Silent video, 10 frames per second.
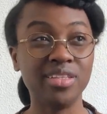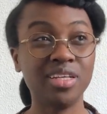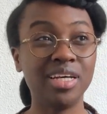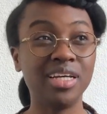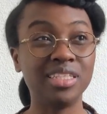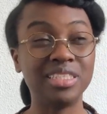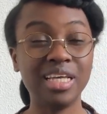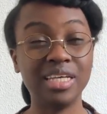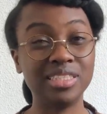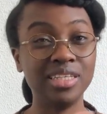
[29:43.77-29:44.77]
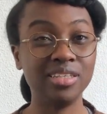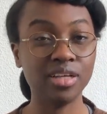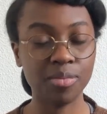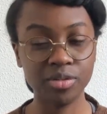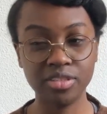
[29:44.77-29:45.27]
the 60s
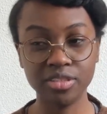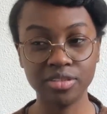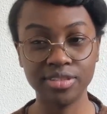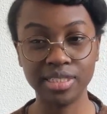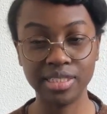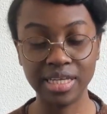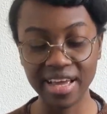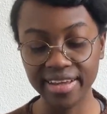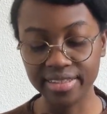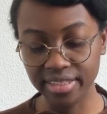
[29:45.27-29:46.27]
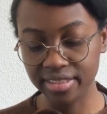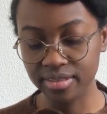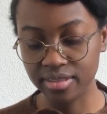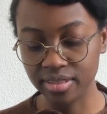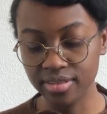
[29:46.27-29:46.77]
up until the
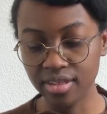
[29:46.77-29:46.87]
80s,